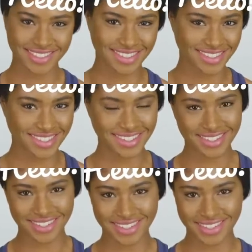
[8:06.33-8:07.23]

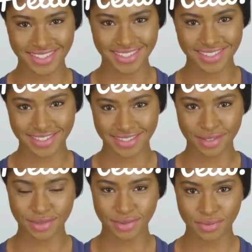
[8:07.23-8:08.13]
is um, equal
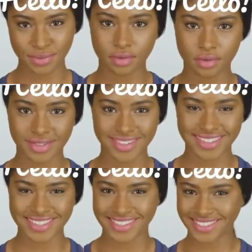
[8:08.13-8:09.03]
to our new
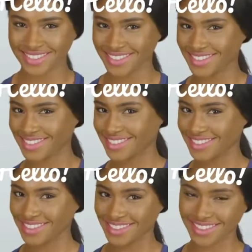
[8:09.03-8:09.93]
object dot
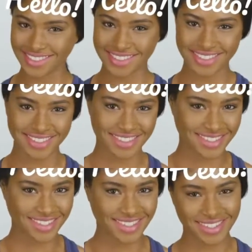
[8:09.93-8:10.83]
get
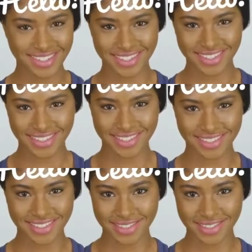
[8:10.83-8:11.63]
component.